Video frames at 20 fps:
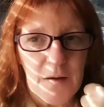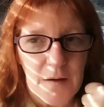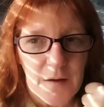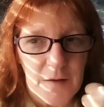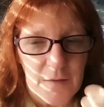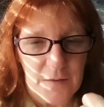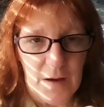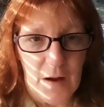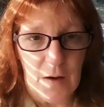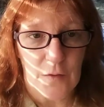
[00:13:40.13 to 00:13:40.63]

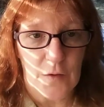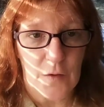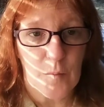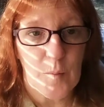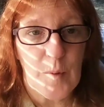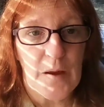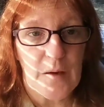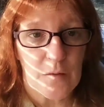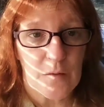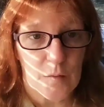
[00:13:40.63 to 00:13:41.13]
is how they're
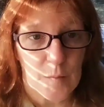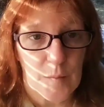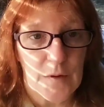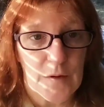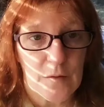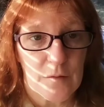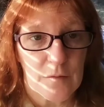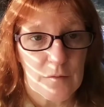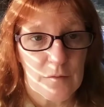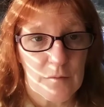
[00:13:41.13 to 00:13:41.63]
paying their
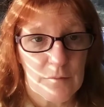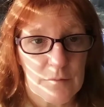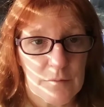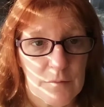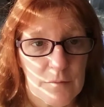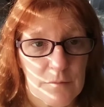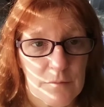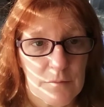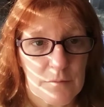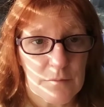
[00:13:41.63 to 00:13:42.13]
bills,
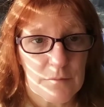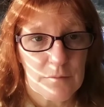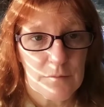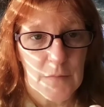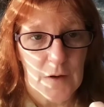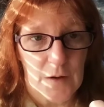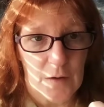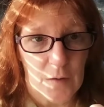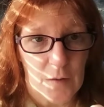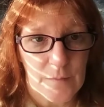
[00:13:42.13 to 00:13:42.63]

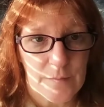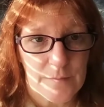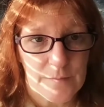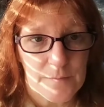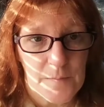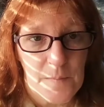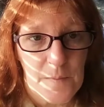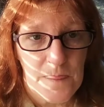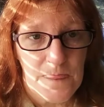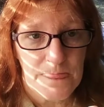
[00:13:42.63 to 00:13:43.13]
you know.
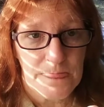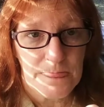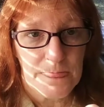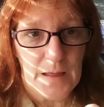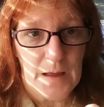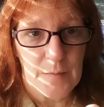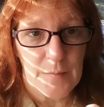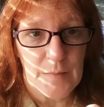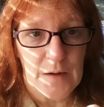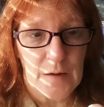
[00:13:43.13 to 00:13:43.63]

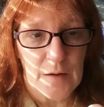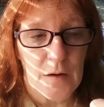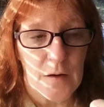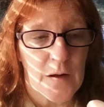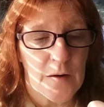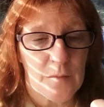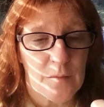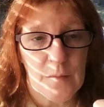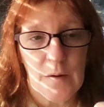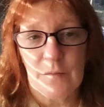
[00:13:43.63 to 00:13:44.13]
I mean, a
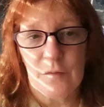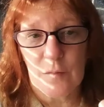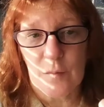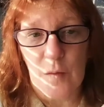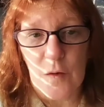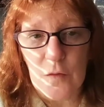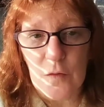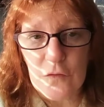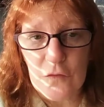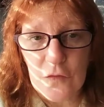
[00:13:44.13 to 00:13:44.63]
lot of them have
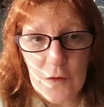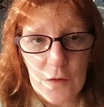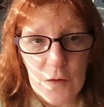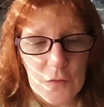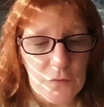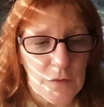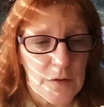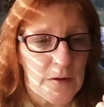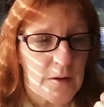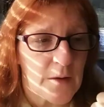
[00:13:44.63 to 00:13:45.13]
small
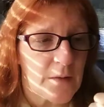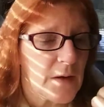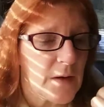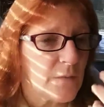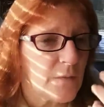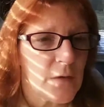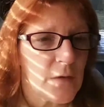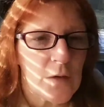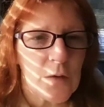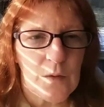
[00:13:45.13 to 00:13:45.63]
children, they
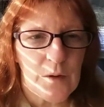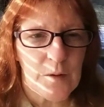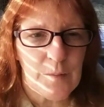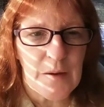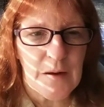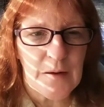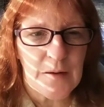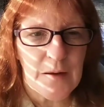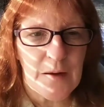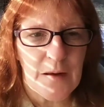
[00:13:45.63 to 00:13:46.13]
have, you know what I
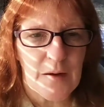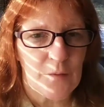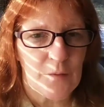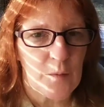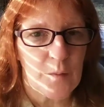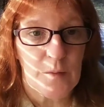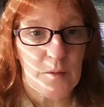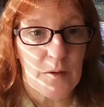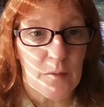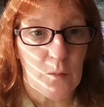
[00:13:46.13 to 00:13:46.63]
mean, like,
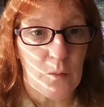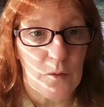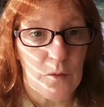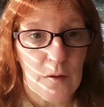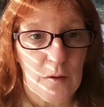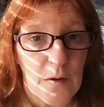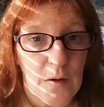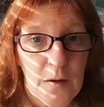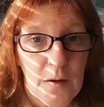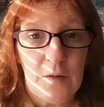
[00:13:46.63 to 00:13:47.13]
everybody,
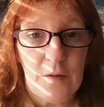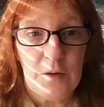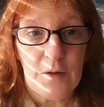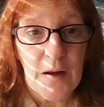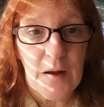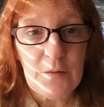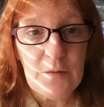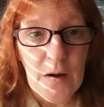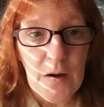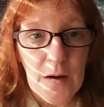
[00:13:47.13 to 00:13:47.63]
it's
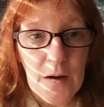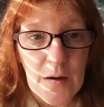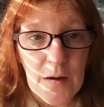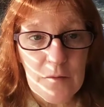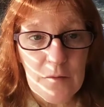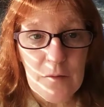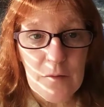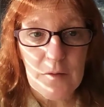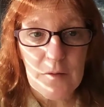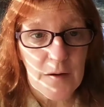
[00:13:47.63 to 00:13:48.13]
life,
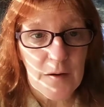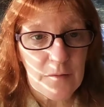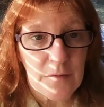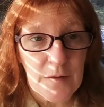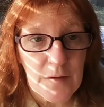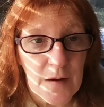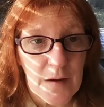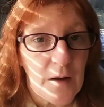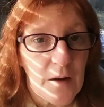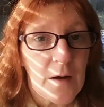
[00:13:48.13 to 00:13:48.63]
guys. Like I
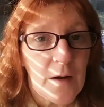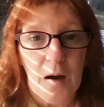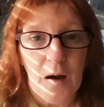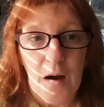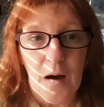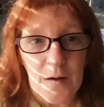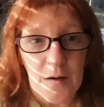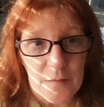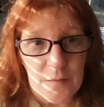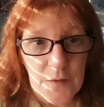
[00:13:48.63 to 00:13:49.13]
said,
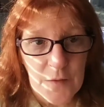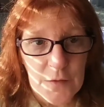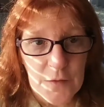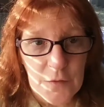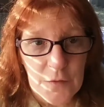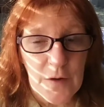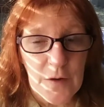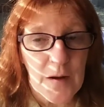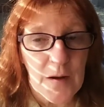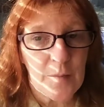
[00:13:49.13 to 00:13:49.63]

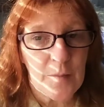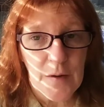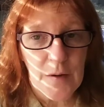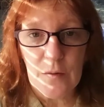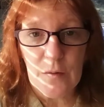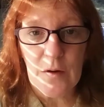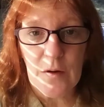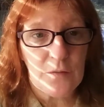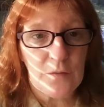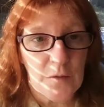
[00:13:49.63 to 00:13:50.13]
unfiltered and
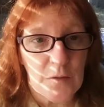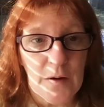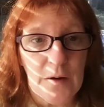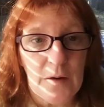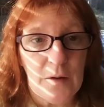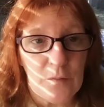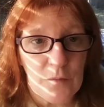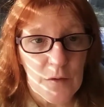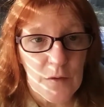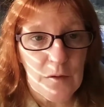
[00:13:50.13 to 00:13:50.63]
about as
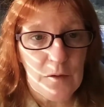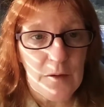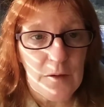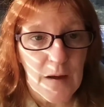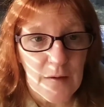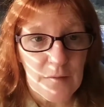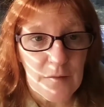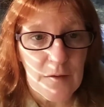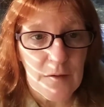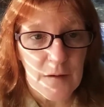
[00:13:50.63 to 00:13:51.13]
fucking real
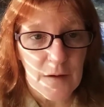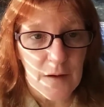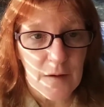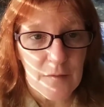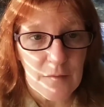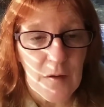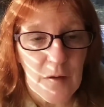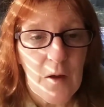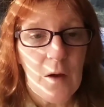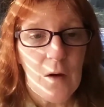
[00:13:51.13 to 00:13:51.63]
as it
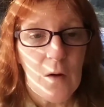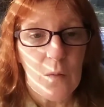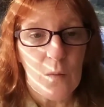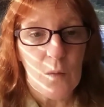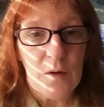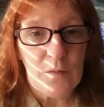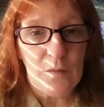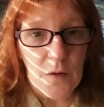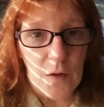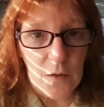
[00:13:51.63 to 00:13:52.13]
gets.
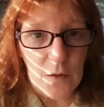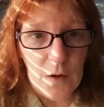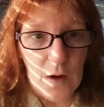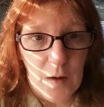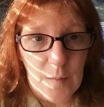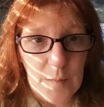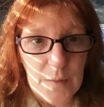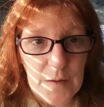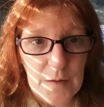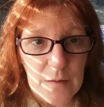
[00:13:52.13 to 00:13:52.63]
We've all
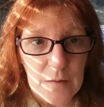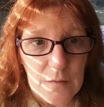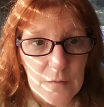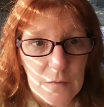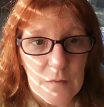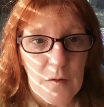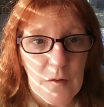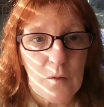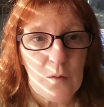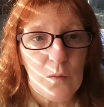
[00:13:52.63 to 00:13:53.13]
got
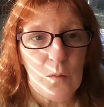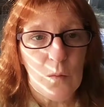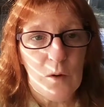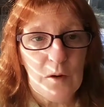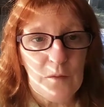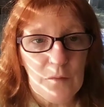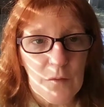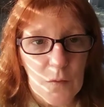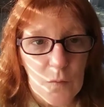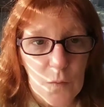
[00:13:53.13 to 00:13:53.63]
bills.
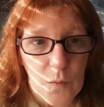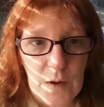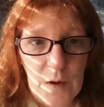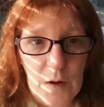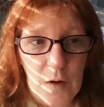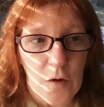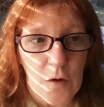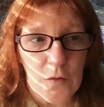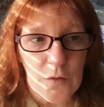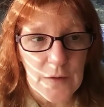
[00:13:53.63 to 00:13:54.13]
We
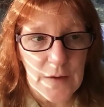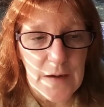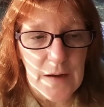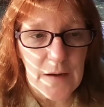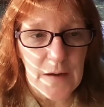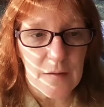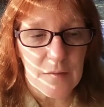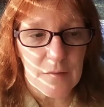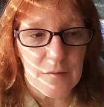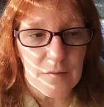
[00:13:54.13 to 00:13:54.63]
all
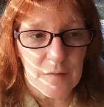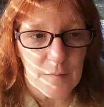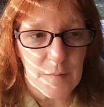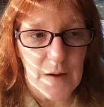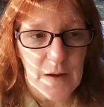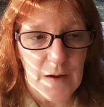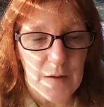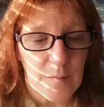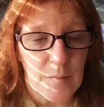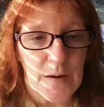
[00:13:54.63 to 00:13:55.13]
need to
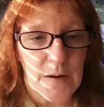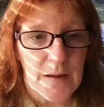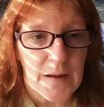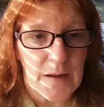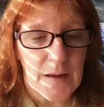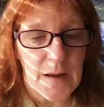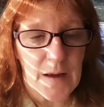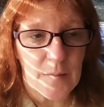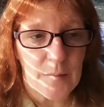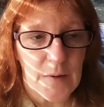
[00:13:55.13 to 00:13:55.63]
make
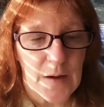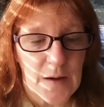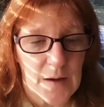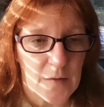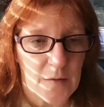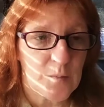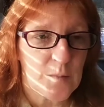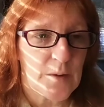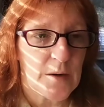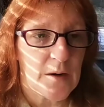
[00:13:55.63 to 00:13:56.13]
money. And my
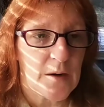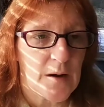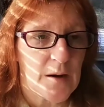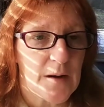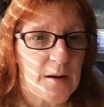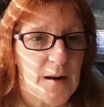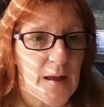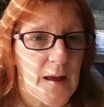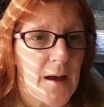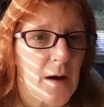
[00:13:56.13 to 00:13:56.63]
husband and
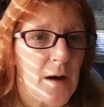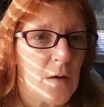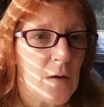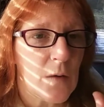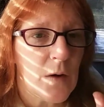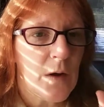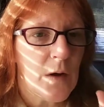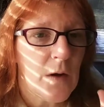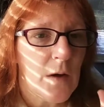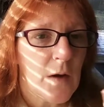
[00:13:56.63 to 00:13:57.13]
I
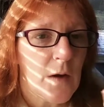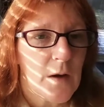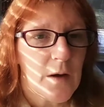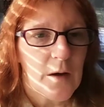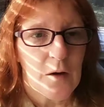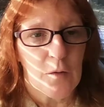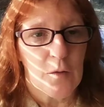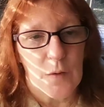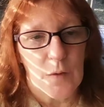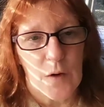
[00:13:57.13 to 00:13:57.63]
now,
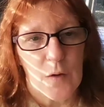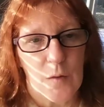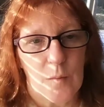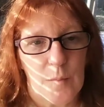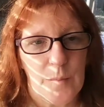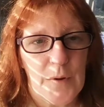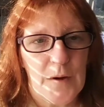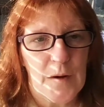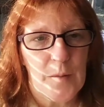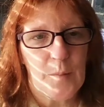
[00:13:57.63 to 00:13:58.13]
here we go,
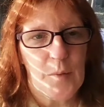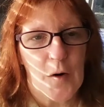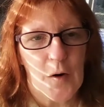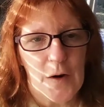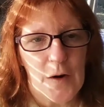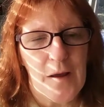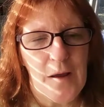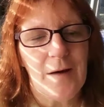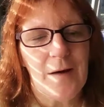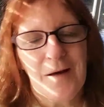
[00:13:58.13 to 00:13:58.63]
pity
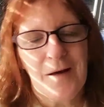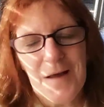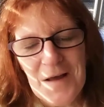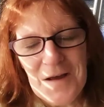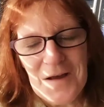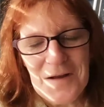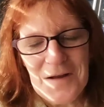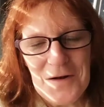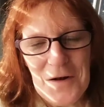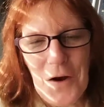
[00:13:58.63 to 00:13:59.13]
party.
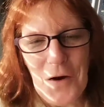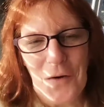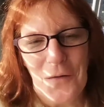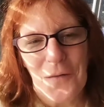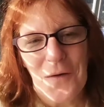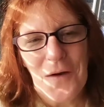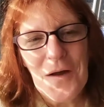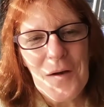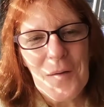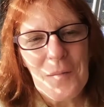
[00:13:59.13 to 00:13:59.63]

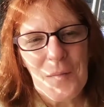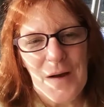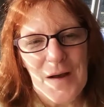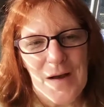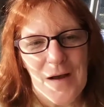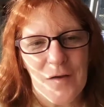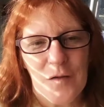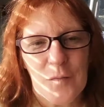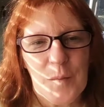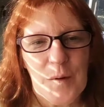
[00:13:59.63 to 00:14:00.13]
No,
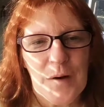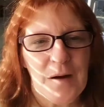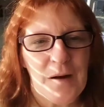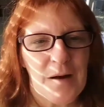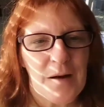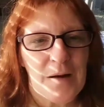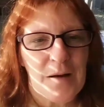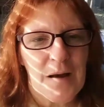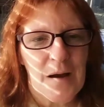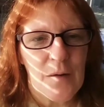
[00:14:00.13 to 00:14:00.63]
my husband and
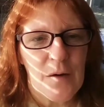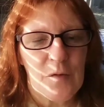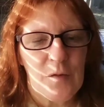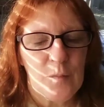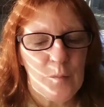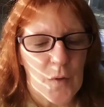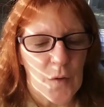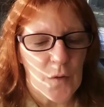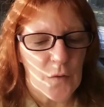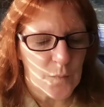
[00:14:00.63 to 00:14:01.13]
I now
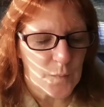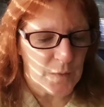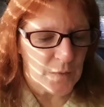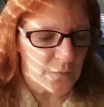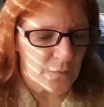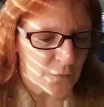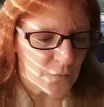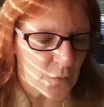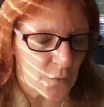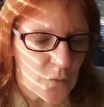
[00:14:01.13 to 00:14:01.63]
have both
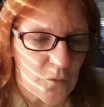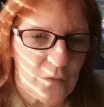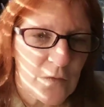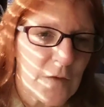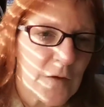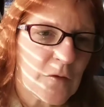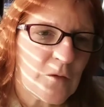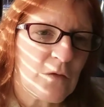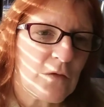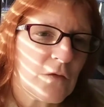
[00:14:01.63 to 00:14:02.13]
been forced
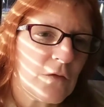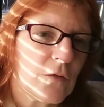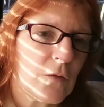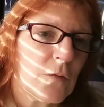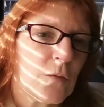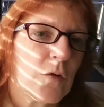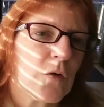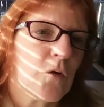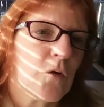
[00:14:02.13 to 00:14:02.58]
into